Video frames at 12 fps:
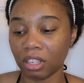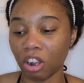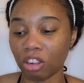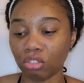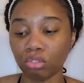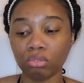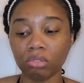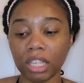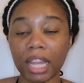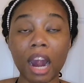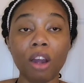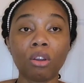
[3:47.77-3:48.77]
are
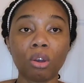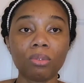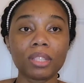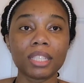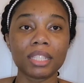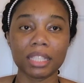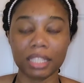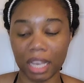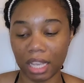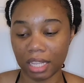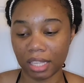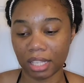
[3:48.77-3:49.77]
truly our golden
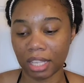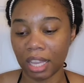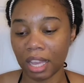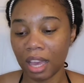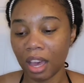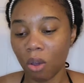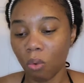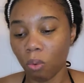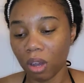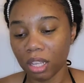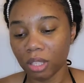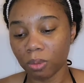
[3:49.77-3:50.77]
days.
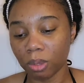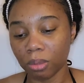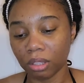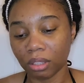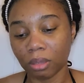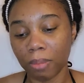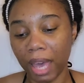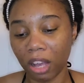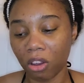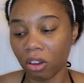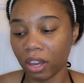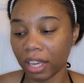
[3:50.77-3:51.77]
Ones we will look
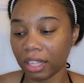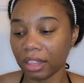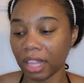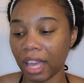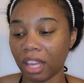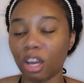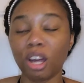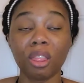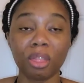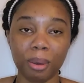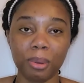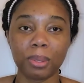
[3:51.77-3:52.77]
back on and think
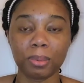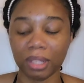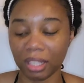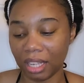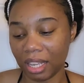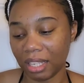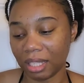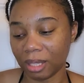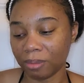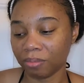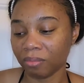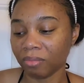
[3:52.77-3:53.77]
those were the
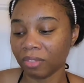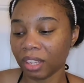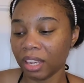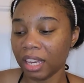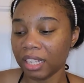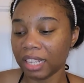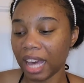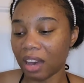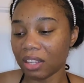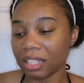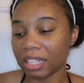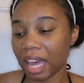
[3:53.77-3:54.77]
days.
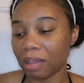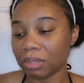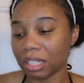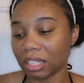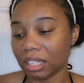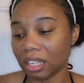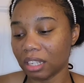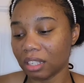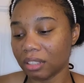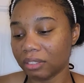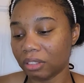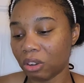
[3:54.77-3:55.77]
Now it's time to
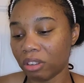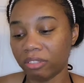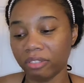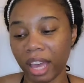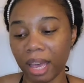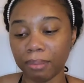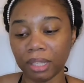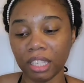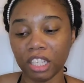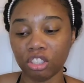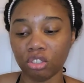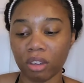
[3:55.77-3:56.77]
love on
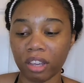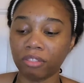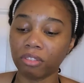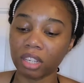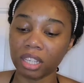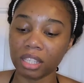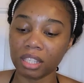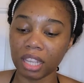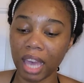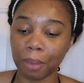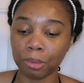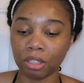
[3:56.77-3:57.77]
family, enjoy friends,
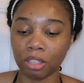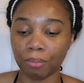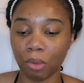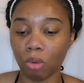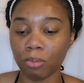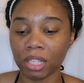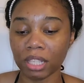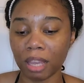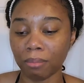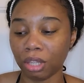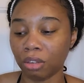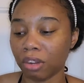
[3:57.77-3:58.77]
capture the moments,
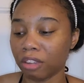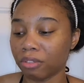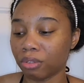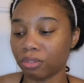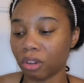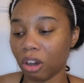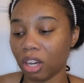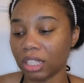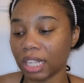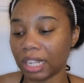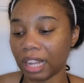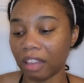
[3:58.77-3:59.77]
and be grateful for all
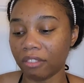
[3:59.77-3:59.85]
that